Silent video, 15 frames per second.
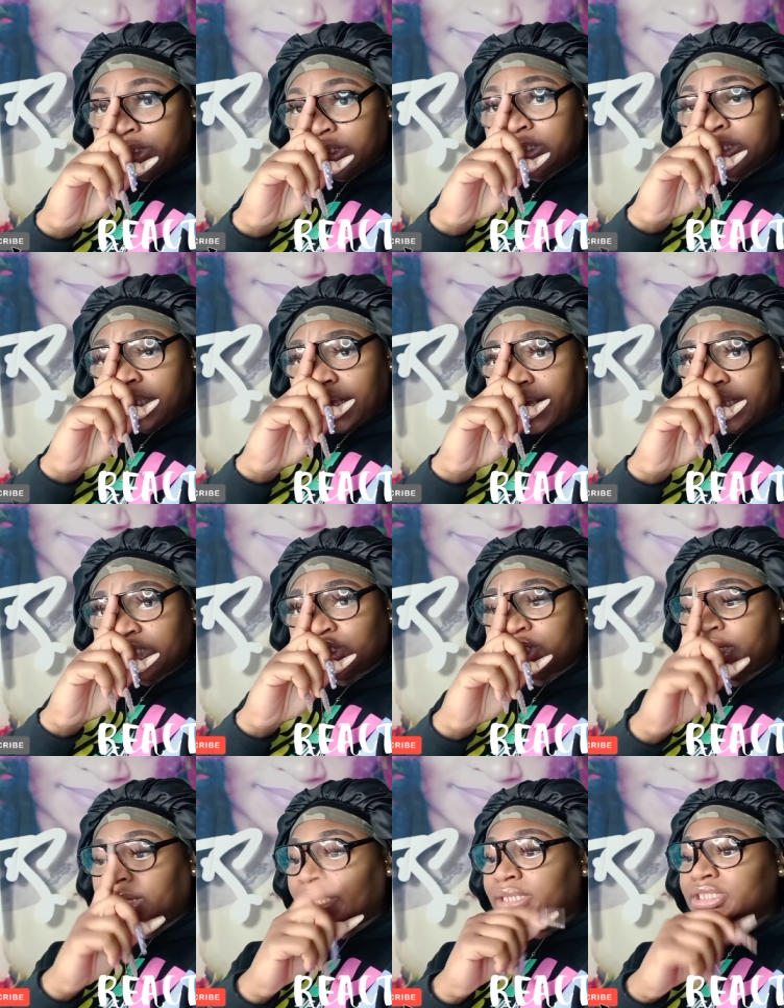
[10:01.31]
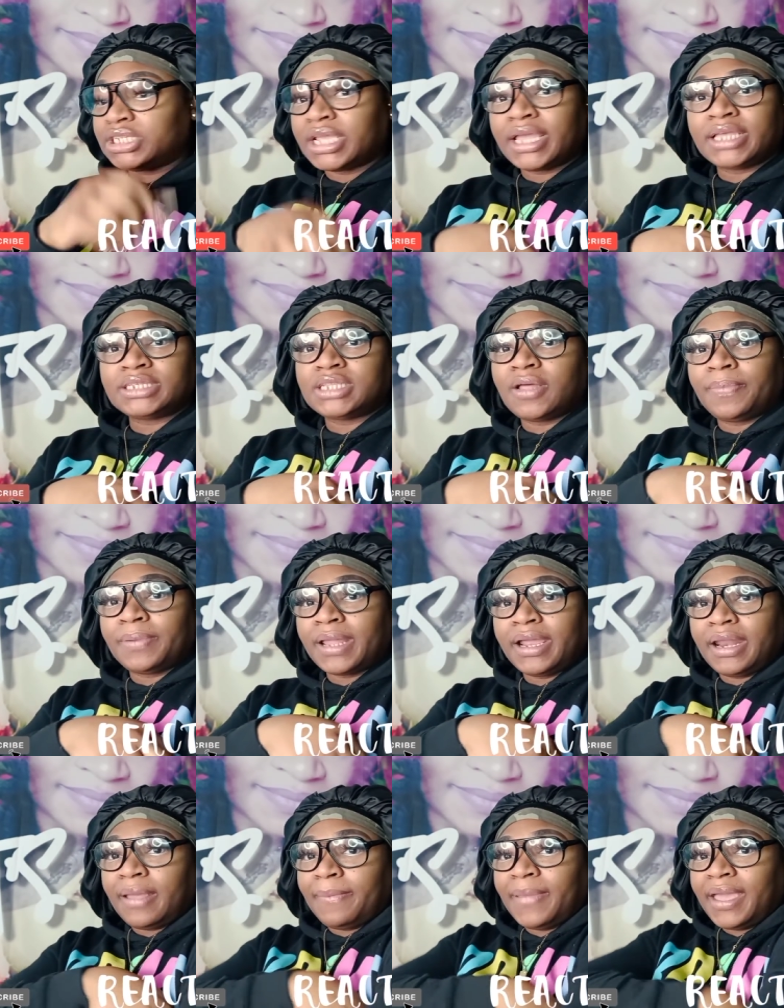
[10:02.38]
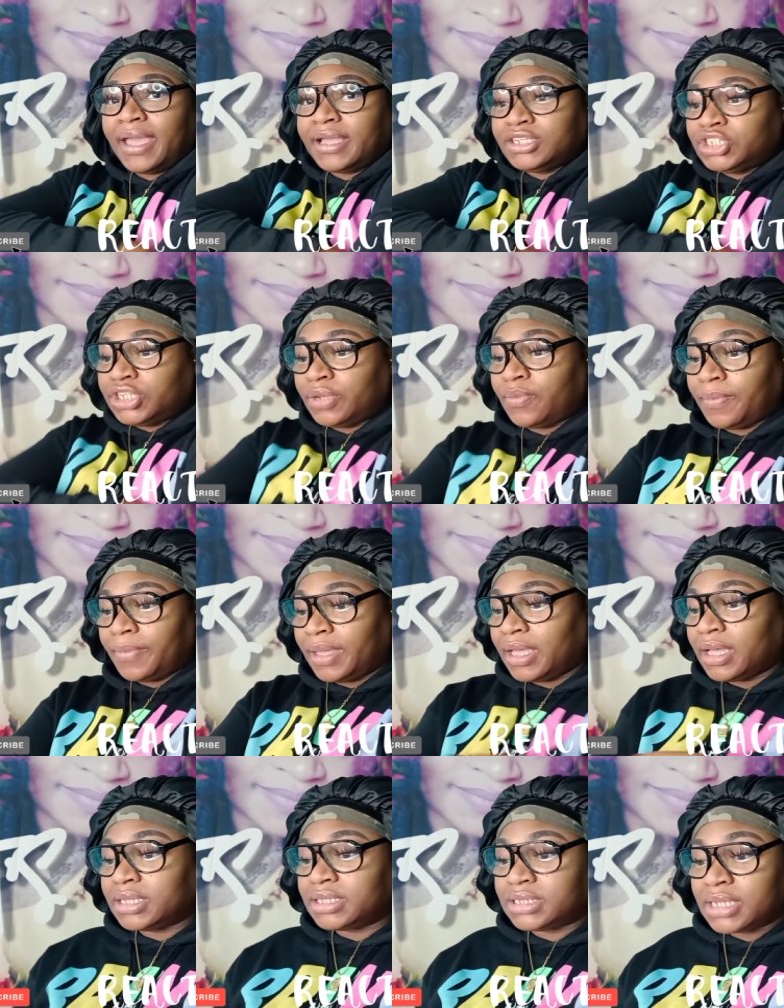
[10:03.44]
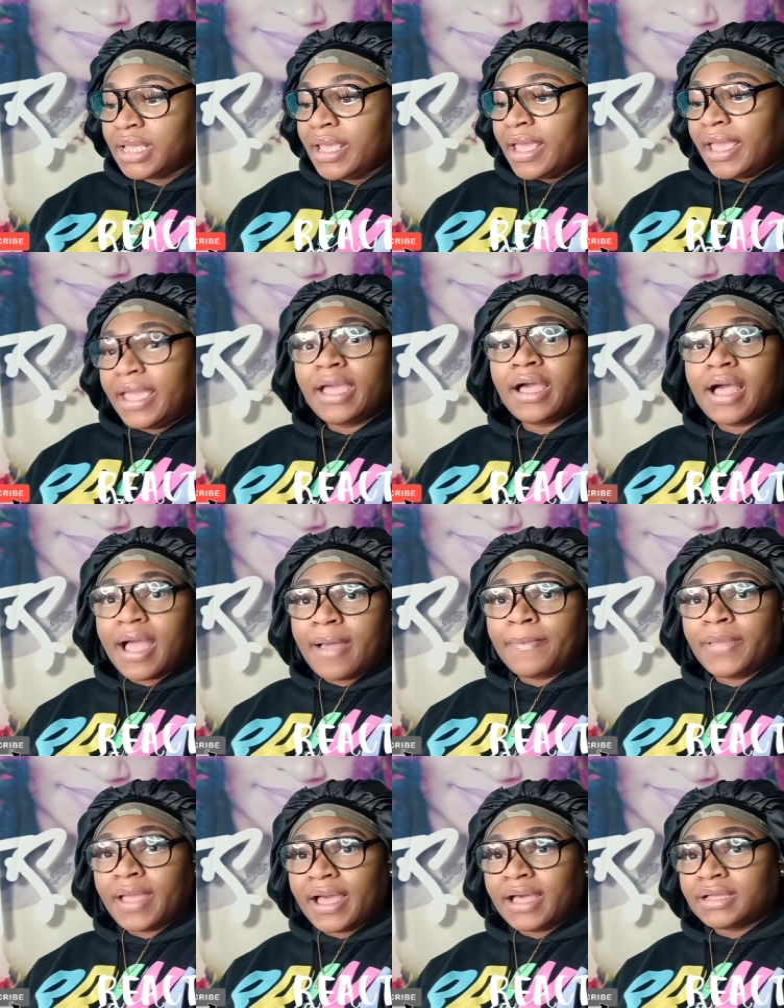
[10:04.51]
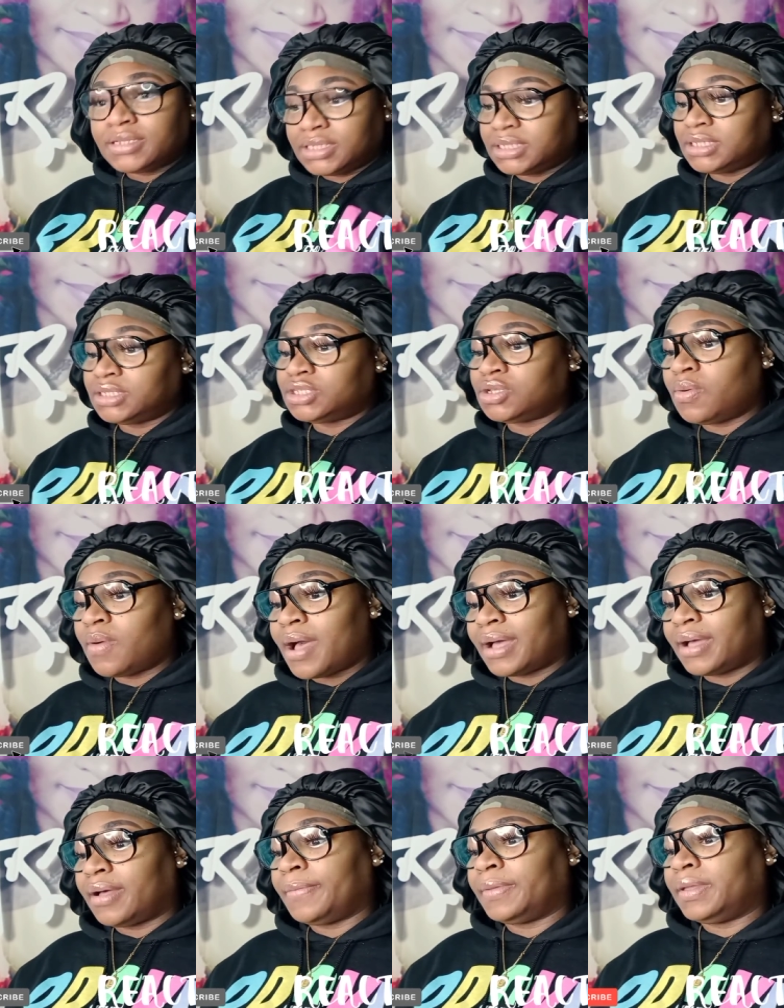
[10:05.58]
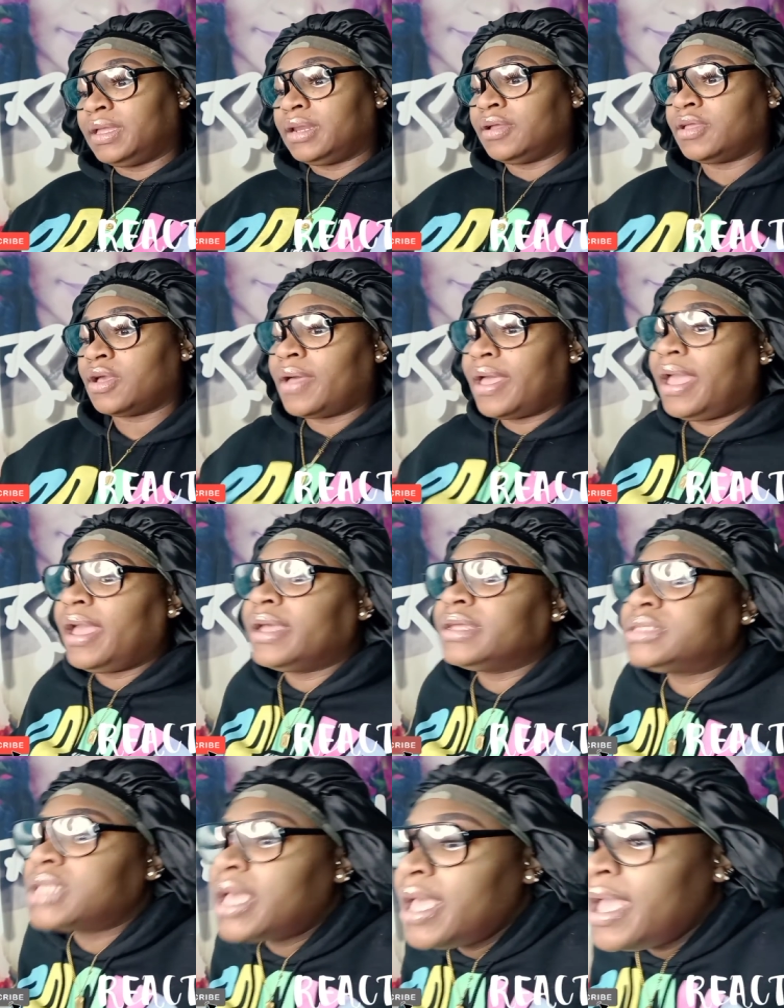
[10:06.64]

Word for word: She's saying shit. Jazz don't play that bad shit with me because hell, I'm in Austin too. I'll come get on your ass.